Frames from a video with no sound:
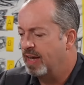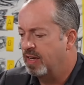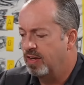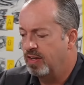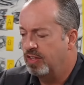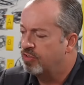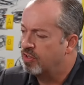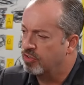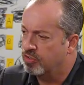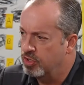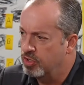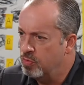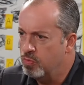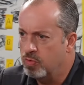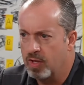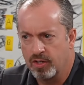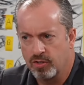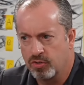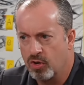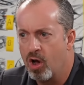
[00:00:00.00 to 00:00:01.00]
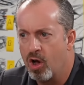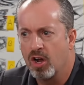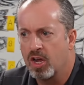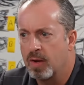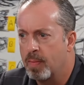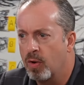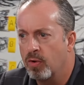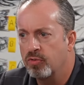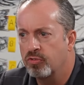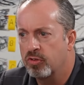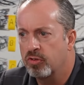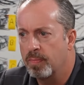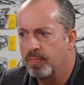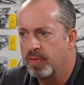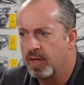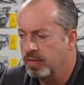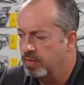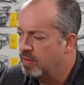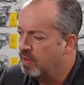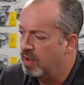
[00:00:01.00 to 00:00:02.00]
He says, "Can you like talk about
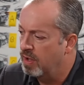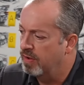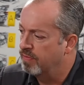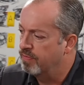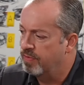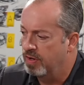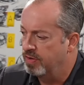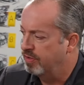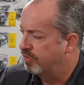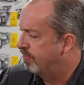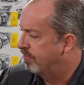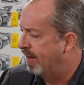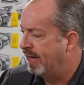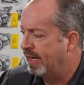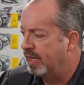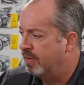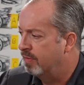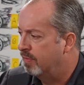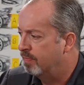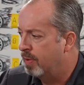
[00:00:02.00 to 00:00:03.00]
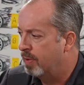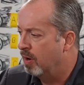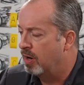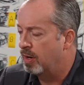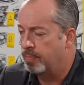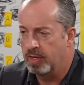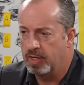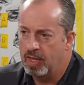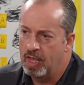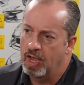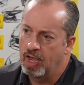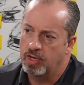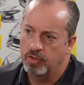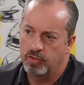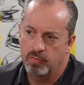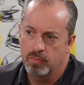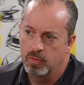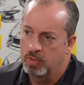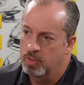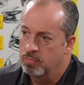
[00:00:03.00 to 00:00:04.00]
something of just any part?" I'm like, "Yeah, I
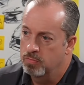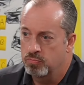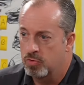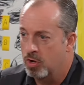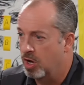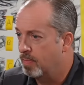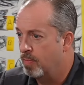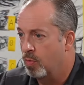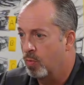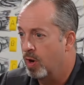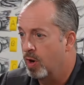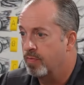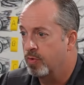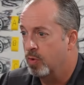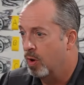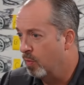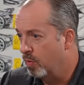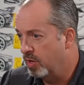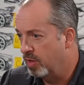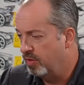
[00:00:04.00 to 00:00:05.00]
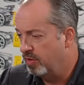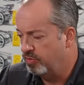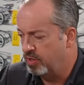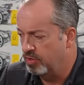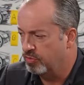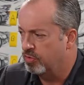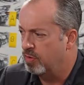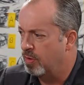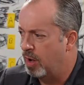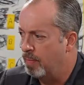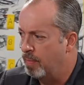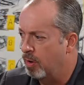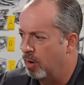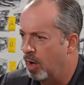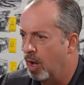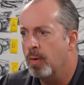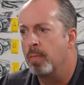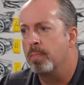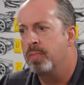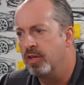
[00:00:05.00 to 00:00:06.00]
can talk about whatever you want." He says, how
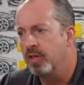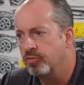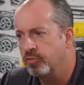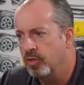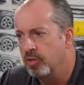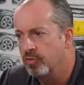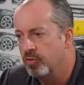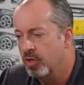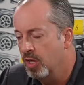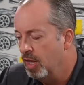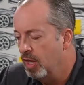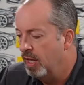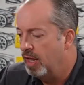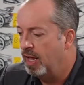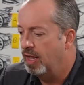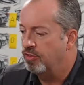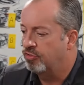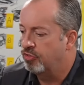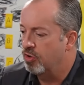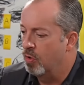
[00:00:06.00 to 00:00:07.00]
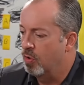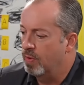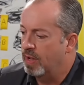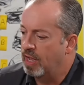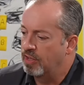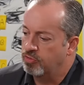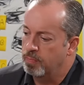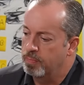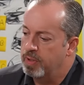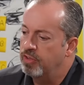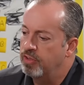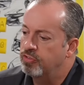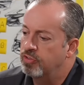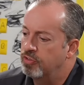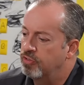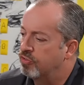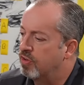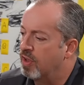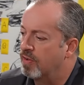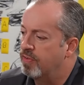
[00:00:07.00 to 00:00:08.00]
about pistons? And so we got some
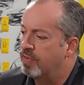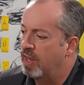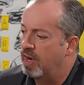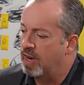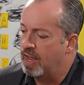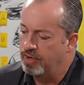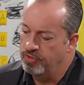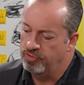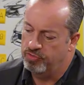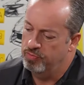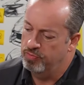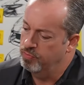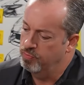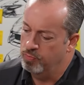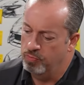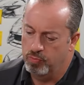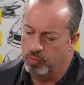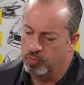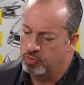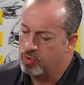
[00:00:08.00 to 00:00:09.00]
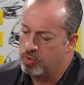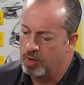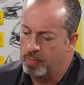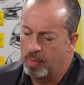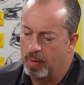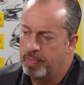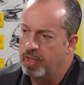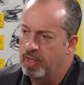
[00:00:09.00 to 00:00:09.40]
piston stuff in. I started